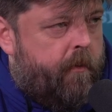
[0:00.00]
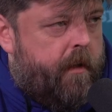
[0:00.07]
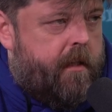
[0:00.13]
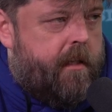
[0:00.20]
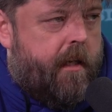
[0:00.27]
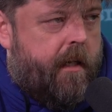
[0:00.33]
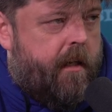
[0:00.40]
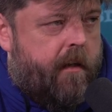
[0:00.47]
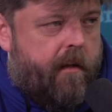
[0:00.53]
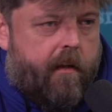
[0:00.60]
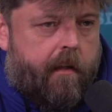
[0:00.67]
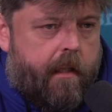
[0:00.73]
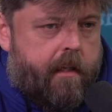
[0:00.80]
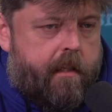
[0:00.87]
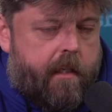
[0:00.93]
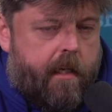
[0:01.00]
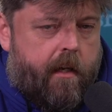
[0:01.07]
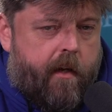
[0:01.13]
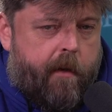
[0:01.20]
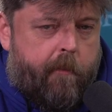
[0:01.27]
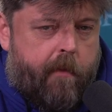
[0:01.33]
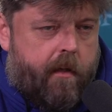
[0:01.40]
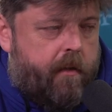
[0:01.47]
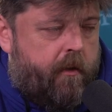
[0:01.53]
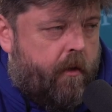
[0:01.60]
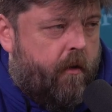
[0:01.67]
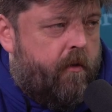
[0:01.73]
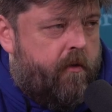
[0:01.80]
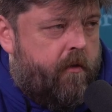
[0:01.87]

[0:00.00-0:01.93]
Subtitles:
Let's say I am a dog